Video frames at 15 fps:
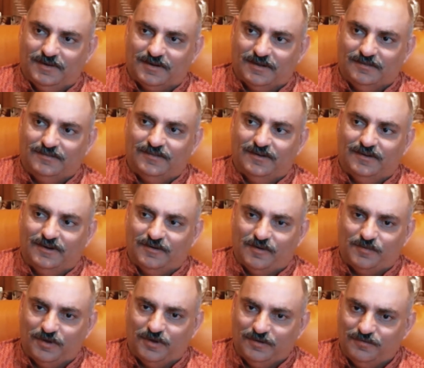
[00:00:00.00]
concerned
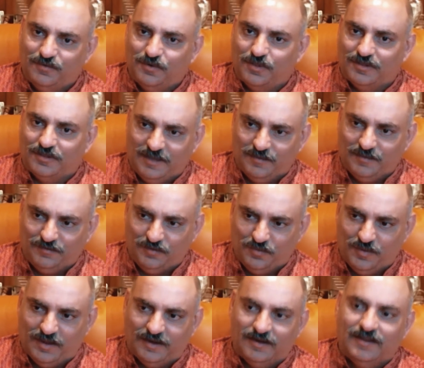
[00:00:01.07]
about putting food on the table, if you
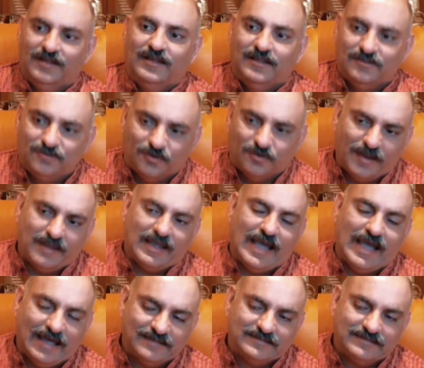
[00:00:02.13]
will. So by
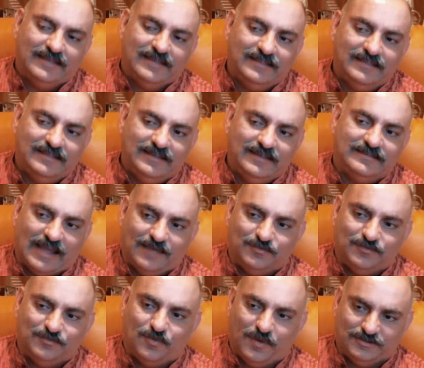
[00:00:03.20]
asking these types
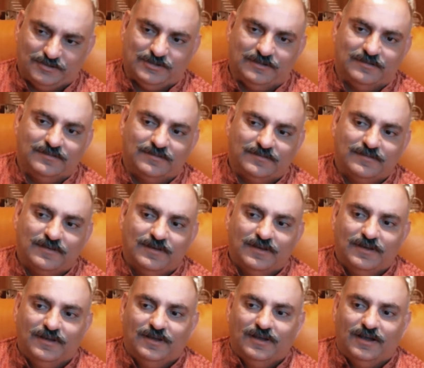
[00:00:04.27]
of questions,
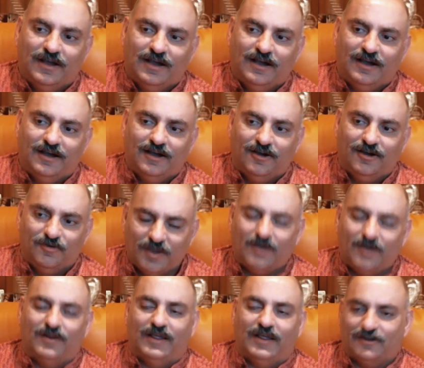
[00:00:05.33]
we're
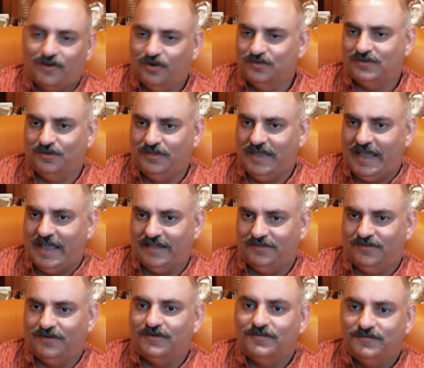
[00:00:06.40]
going to get closer to the
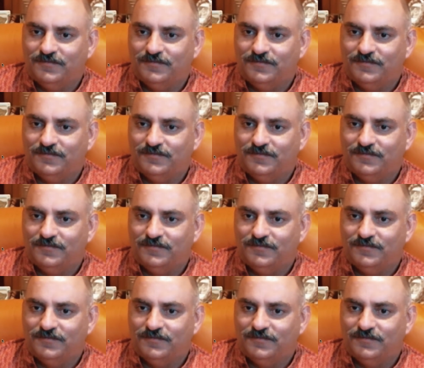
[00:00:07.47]
answer.